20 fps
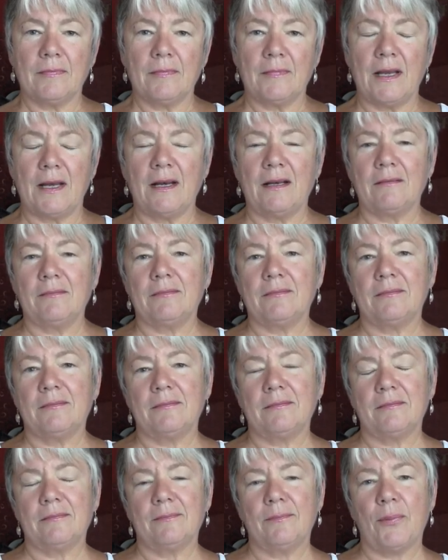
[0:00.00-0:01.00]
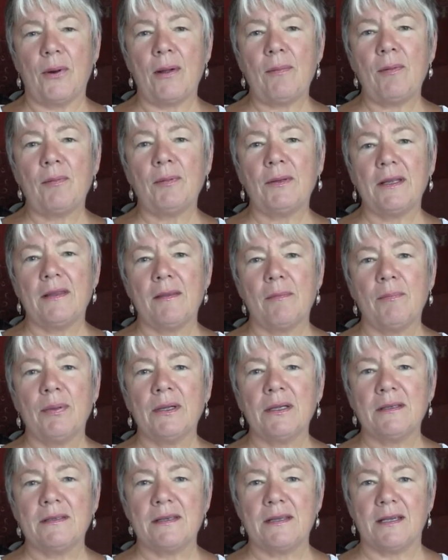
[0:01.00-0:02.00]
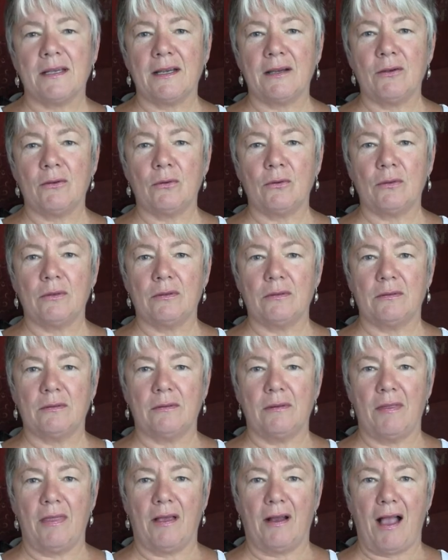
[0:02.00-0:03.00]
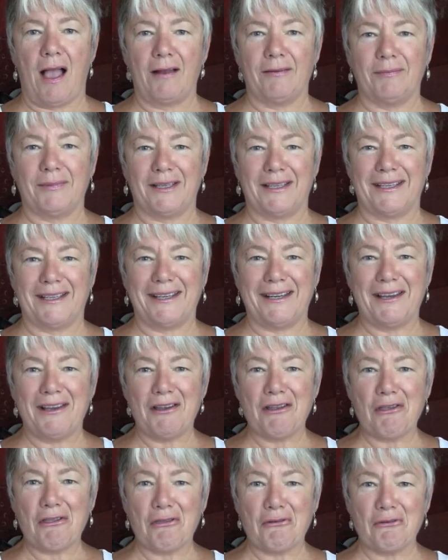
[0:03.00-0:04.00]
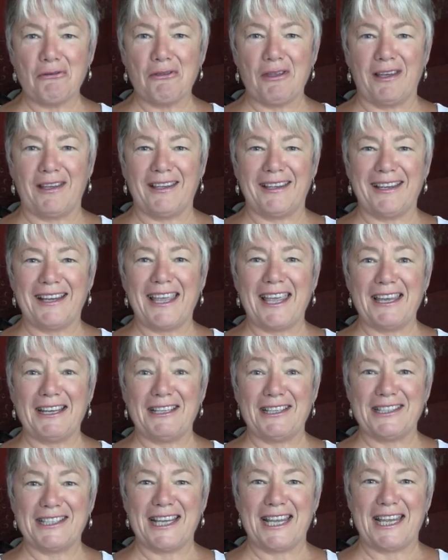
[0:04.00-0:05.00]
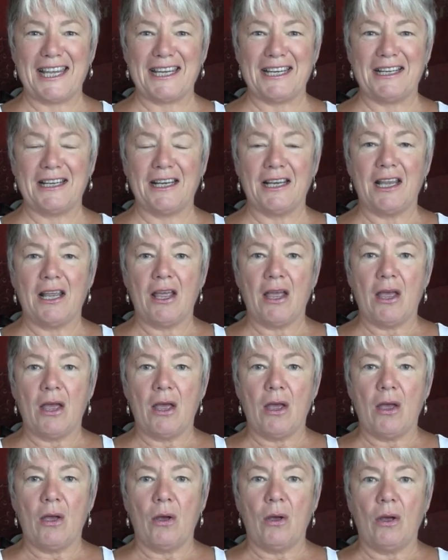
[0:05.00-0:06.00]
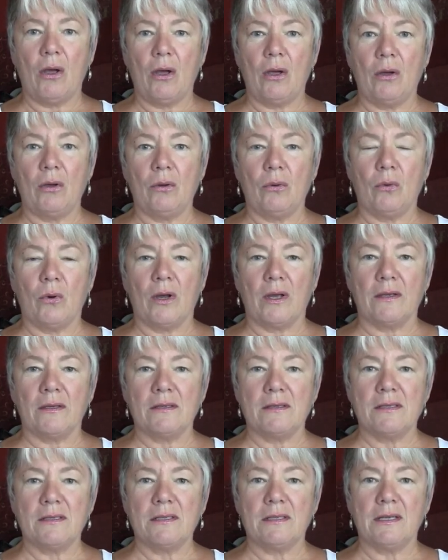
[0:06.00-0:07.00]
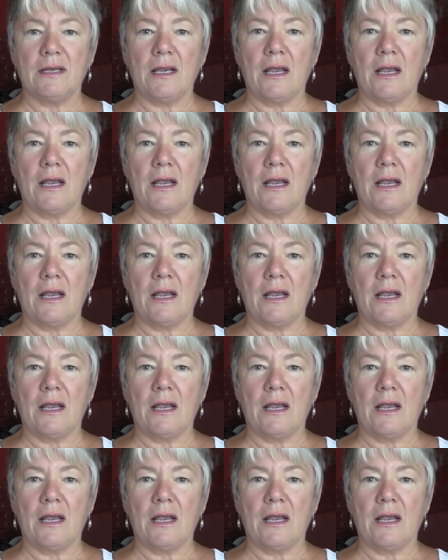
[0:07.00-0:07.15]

And probably the biggest thing that got me through the gateless gate was